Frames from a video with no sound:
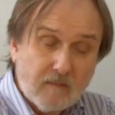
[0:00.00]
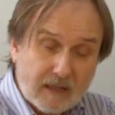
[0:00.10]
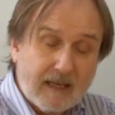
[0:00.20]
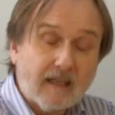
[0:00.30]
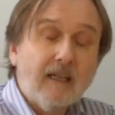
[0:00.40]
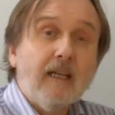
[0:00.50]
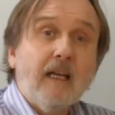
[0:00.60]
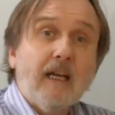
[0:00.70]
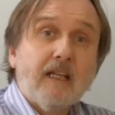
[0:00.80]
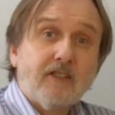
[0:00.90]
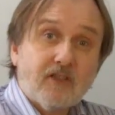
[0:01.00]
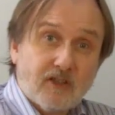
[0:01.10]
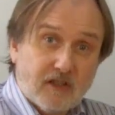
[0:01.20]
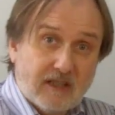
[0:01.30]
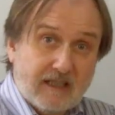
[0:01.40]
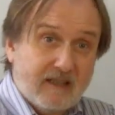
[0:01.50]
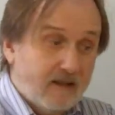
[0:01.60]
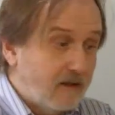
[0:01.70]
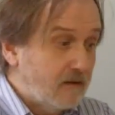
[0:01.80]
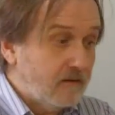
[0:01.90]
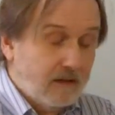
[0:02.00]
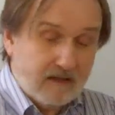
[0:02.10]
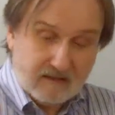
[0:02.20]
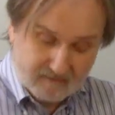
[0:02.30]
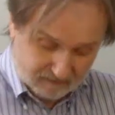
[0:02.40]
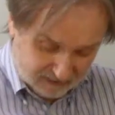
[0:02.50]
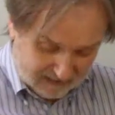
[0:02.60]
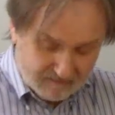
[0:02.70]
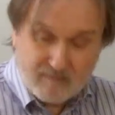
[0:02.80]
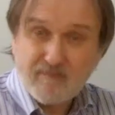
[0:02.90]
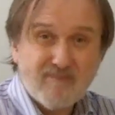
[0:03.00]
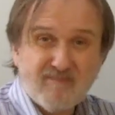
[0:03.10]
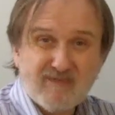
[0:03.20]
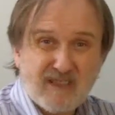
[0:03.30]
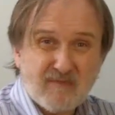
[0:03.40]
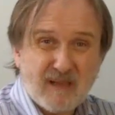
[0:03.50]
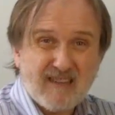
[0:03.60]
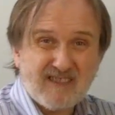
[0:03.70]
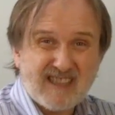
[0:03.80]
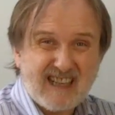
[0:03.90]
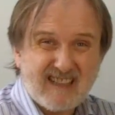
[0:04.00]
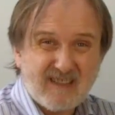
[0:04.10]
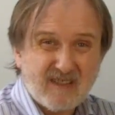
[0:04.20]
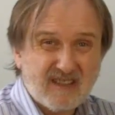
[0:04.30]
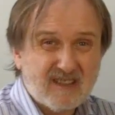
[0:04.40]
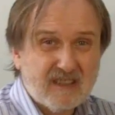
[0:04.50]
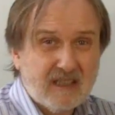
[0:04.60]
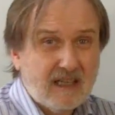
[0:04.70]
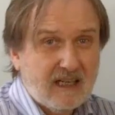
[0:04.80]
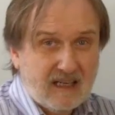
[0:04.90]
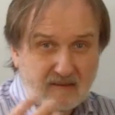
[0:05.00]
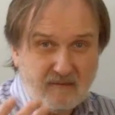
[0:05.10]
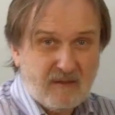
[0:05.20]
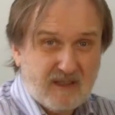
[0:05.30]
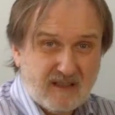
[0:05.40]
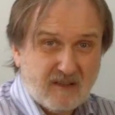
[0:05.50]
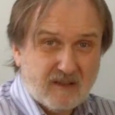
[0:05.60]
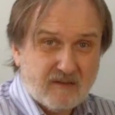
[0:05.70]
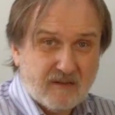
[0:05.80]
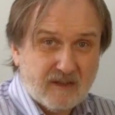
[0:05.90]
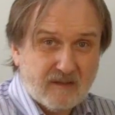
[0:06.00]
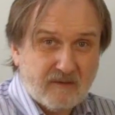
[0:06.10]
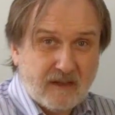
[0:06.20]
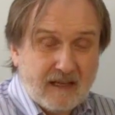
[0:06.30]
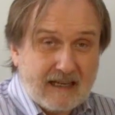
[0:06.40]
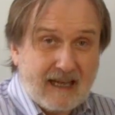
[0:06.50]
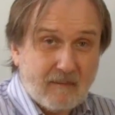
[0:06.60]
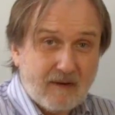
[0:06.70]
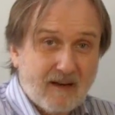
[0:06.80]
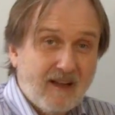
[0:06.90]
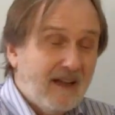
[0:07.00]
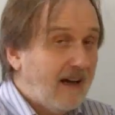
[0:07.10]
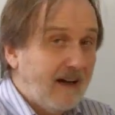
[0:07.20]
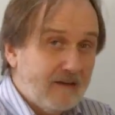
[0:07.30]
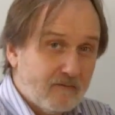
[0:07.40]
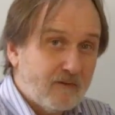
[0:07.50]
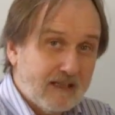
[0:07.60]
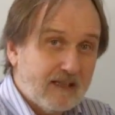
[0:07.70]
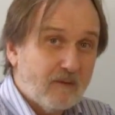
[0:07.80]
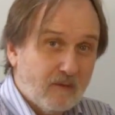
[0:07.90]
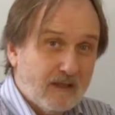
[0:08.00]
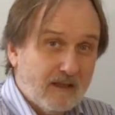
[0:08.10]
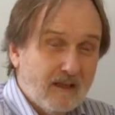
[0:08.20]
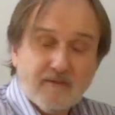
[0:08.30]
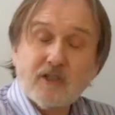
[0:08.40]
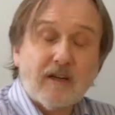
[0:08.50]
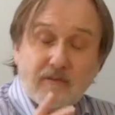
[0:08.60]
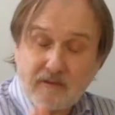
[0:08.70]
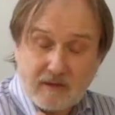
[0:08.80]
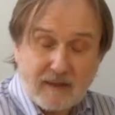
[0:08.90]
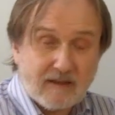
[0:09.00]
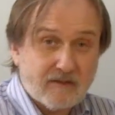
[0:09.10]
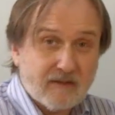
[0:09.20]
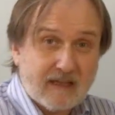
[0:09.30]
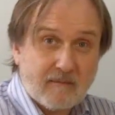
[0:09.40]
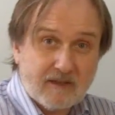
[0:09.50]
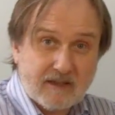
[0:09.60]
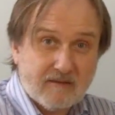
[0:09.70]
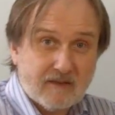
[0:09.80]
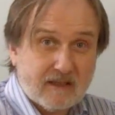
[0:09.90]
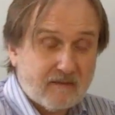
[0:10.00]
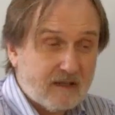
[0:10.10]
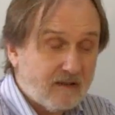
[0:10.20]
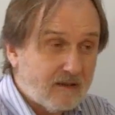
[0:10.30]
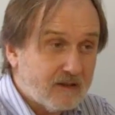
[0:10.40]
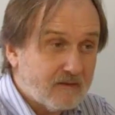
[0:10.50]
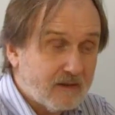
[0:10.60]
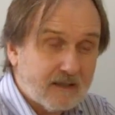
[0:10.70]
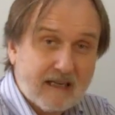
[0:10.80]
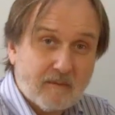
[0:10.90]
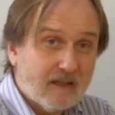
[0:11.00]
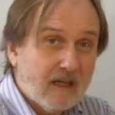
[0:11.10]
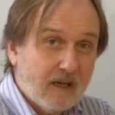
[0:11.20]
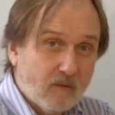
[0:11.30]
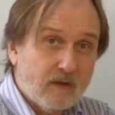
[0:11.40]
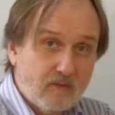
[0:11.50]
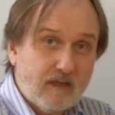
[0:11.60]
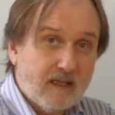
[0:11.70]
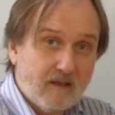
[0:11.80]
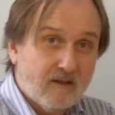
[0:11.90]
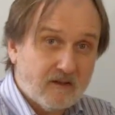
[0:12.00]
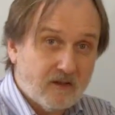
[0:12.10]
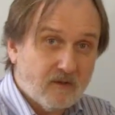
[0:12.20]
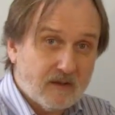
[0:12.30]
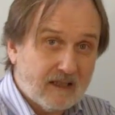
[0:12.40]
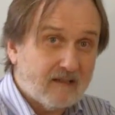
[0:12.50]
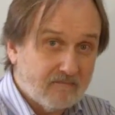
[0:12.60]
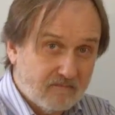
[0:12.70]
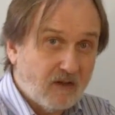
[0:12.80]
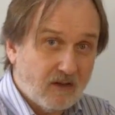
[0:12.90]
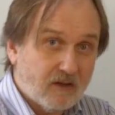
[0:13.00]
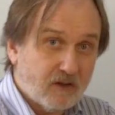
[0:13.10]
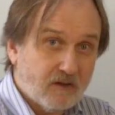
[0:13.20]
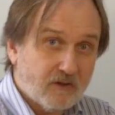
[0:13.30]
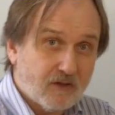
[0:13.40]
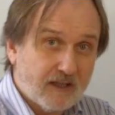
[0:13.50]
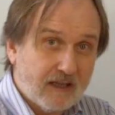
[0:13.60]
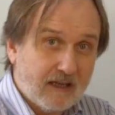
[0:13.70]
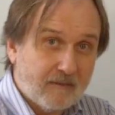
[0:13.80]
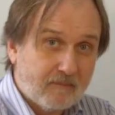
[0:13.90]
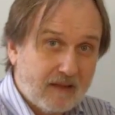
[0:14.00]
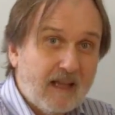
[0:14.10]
But again, just to let you know, seven, seven pounds, ten dollars, fifty dollars for, for the camera. I'm really, we're, uh, sorry, fifty pounds for the camera, seventy dollars for the camera. We really are talking on a shoestring here.